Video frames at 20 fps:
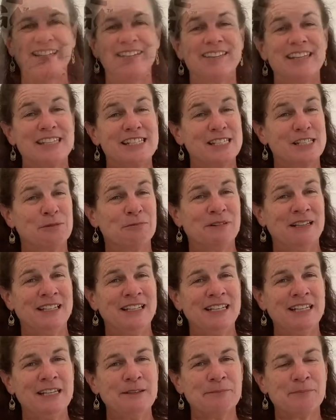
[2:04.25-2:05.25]
This is
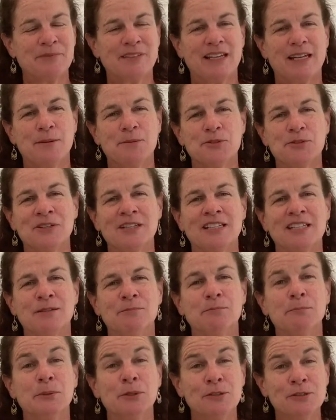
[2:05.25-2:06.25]
Wendy and I'm
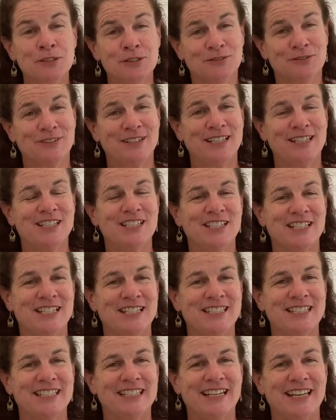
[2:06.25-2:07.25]
drinking booze-free gin
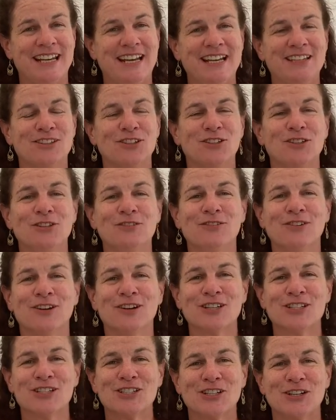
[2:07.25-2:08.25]
today at the New
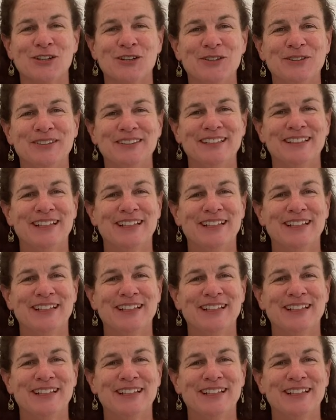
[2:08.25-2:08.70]
Bar Show,